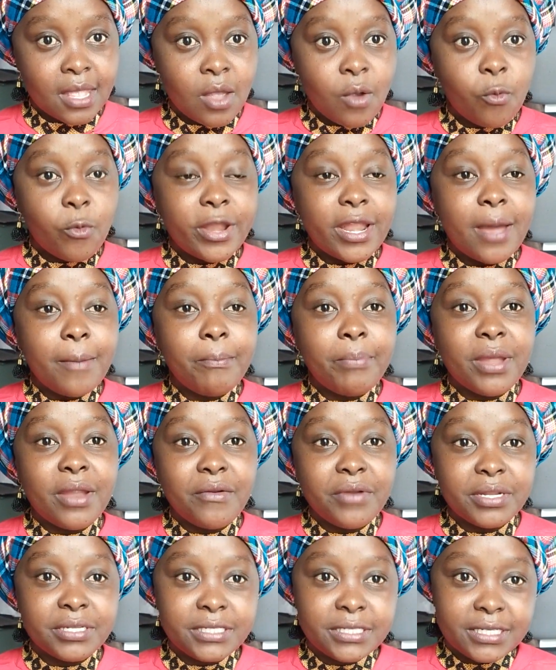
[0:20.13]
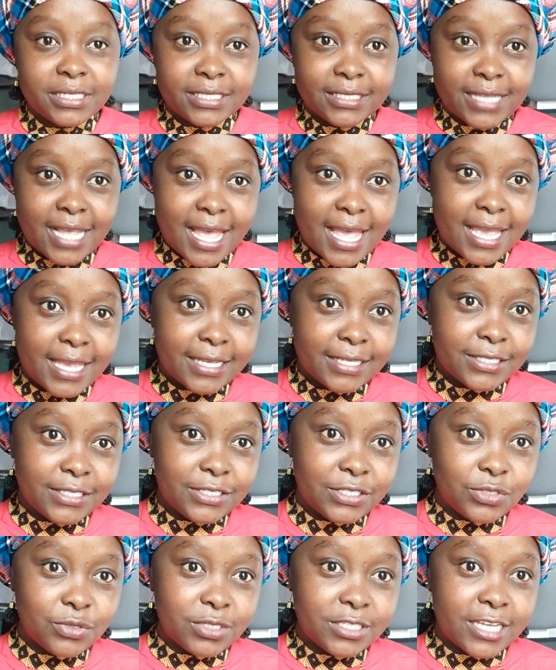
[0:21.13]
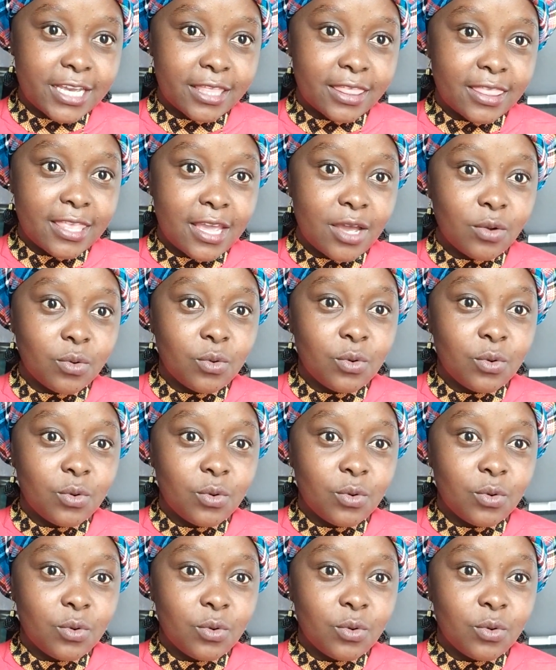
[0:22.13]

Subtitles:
When a parent decides to take their